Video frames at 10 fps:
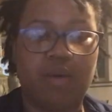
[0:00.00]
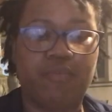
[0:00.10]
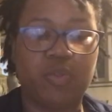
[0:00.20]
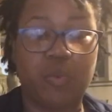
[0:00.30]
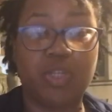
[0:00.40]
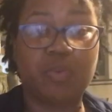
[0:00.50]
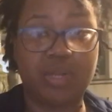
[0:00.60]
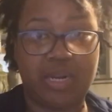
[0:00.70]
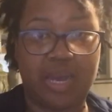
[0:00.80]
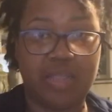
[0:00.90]
for the
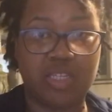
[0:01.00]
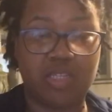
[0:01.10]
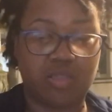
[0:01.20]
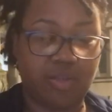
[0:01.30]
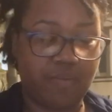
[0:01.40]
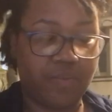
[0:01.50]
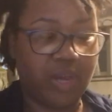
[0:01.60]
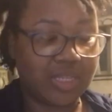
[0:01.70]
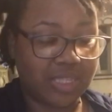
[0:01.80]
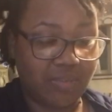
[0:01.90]
129, the
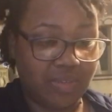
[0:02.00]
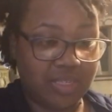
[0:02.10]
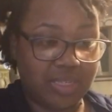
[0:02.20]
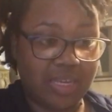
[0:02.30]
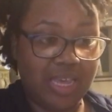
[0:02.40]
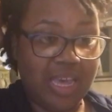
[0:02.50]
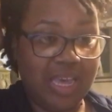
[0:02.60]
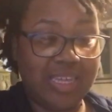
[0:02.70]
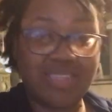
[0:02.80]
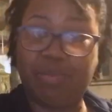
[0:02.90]
fiance visa,
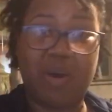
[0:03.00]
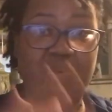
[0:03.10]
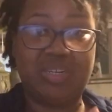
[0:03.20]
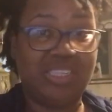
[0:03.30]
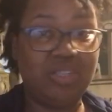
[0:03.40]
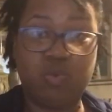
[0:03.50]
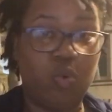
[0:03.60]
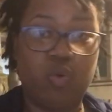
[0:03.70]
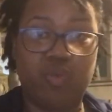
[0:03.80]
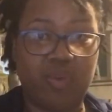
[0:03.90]
is about
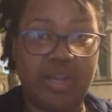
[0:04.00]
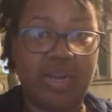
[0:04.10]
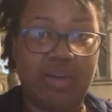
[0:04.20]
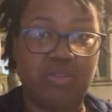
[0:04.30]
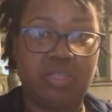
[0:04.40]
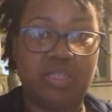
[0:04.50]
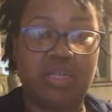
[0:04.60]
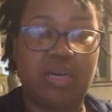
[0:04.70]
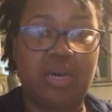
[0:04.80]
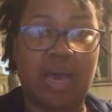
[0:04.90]
equal right now to
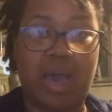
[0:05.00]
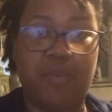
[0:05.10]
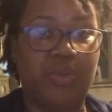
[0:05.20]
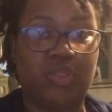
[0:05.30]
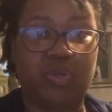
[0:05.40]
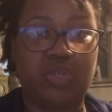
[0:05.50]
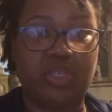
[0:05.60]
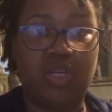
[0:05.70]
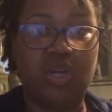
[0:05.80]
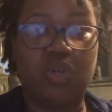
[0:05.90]
the
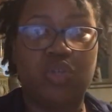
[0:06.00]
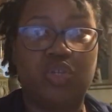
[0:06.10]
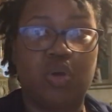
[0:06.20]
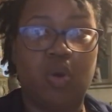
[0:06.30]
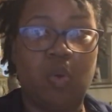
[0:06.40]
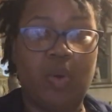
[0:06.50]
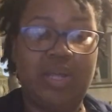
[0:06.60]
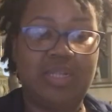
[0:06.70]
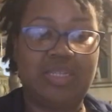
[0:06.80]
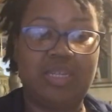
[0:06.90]
I-130. So
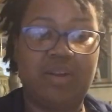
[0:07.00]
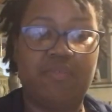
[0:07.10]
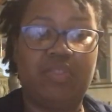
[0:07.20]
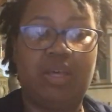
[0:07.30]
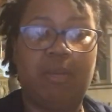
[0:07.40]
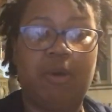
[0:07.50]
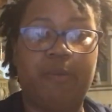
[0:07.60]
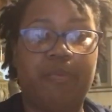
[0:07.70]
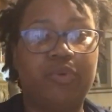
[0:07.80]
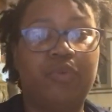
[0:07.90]
instead of them
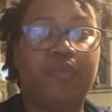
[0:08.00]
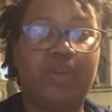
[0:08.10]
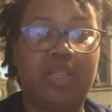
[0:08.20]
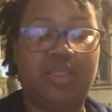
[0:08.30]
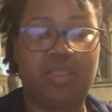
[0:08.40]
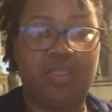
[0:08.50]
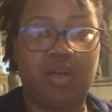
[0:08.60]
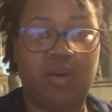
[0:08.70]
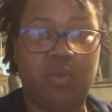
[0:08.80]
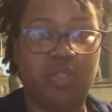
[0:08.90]
approving
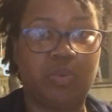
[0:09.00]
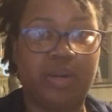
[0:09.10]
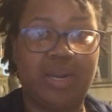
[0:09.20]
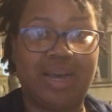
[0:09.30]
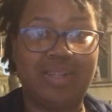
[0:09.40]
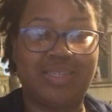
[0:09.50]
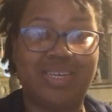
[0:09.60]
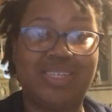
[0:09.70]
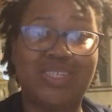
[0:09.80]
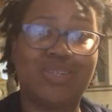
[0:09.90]
the 129s,
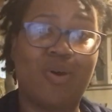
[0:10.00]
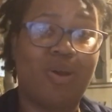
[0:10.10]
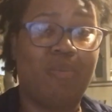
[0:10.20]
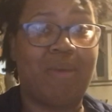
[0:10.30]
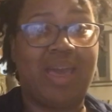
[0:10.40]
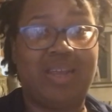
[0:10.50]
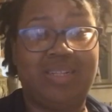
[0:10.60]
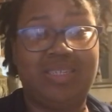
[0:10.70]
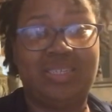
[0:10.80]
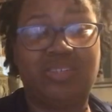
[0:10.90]
they just
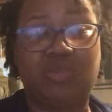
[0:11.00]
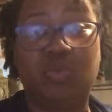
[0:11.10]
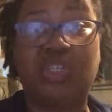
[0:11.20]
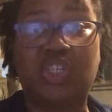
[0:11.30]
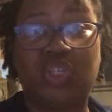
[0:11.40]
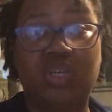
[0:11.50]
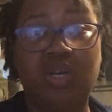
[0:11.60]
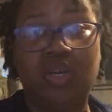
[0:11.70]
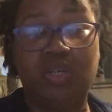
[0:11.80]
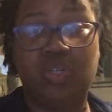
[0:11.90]
automatically switch
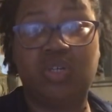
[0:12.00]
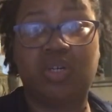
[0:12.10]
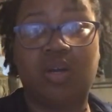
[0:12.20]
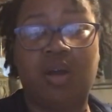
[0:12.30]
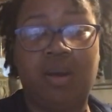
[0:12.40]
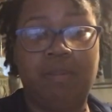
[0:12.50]
your